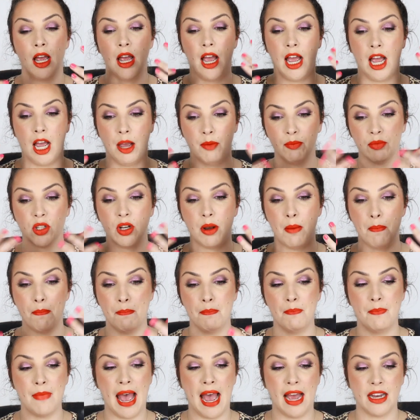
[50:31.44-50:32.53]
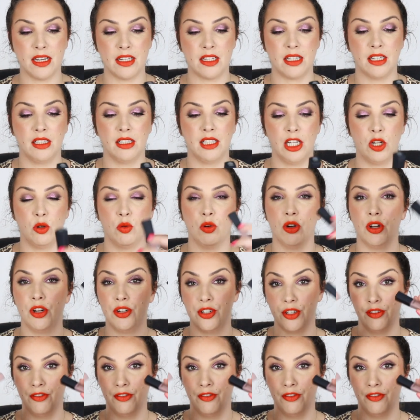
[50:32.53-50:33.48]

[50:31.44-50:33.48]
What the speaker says: sort of matte liquid